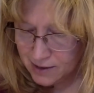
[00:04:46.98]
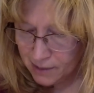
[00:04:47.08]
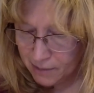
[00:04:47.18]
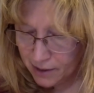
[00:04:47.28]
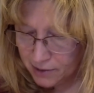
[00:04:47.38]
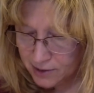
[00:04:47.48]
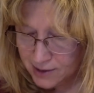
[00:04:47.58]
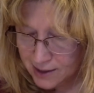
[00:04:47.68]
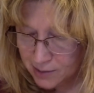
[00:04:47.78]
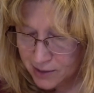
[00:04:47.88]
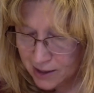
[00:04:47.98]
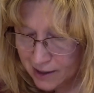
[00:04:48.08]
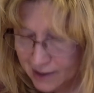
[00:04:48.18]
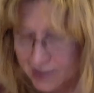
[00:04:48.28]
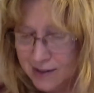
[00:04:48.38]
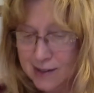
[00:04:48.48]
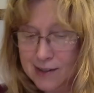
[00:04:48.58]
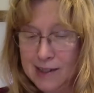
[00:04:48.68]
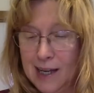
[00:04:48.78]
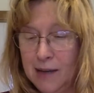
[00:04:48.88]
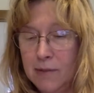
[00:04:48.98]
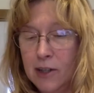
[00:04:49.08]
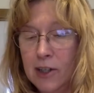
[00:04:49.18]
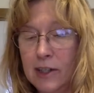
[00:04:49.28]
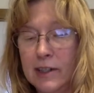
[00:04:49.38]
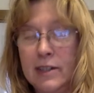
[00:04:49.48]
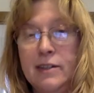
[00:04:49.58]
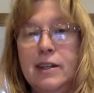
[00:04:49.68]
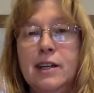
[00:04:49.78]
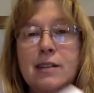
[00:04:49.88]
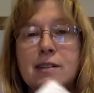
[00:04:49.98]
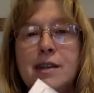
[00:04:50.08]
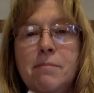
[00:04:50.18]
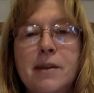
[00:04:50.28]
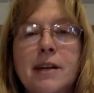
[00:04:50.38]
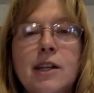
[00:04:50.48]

about the same size, the same look, something